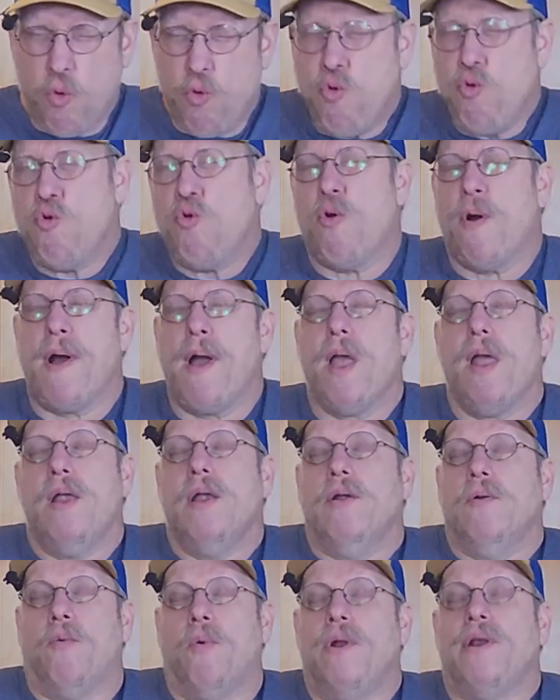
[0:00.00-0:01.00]
Whew.
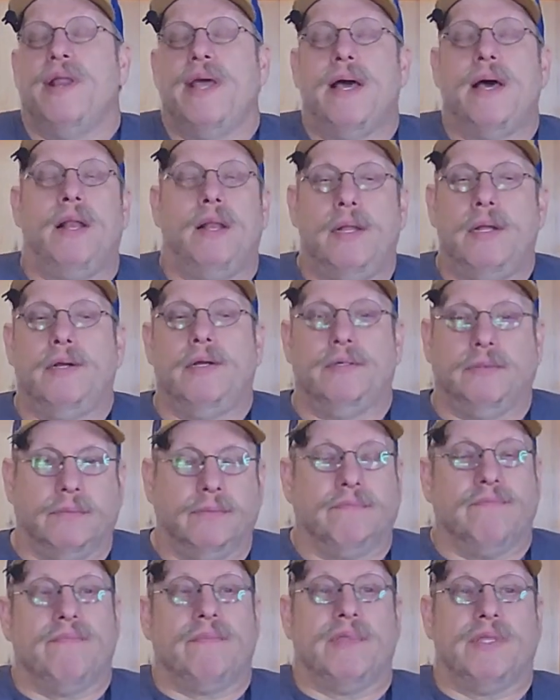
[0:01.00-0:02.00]
One day I'll learn,
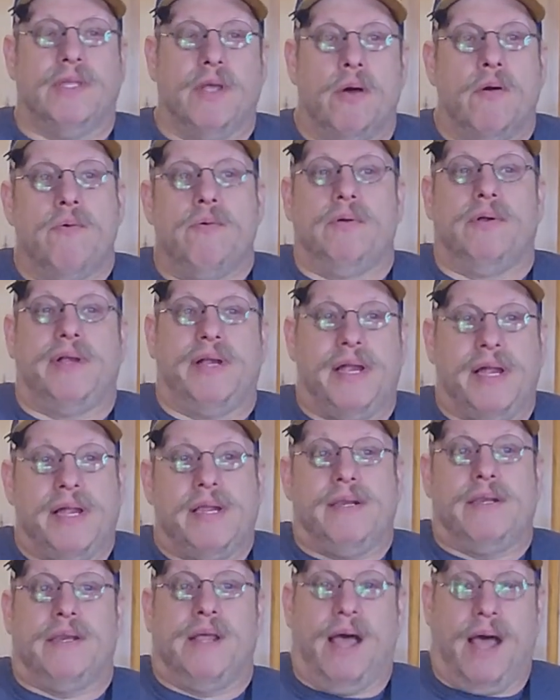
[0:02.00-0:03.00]
don't
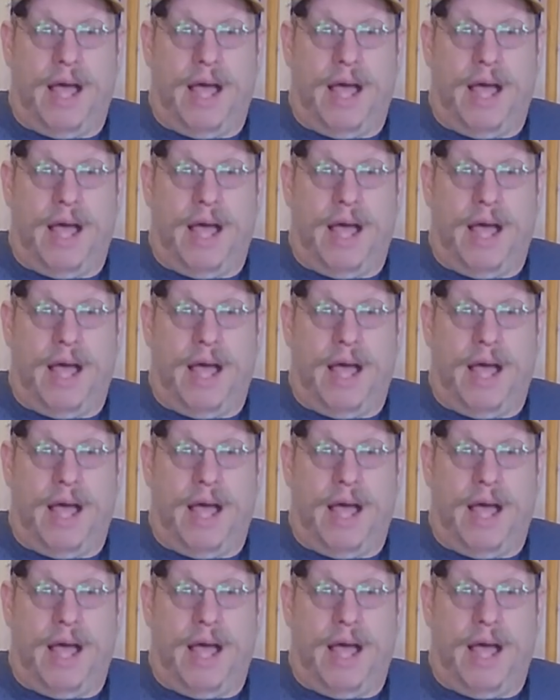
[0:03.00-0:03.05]
eat the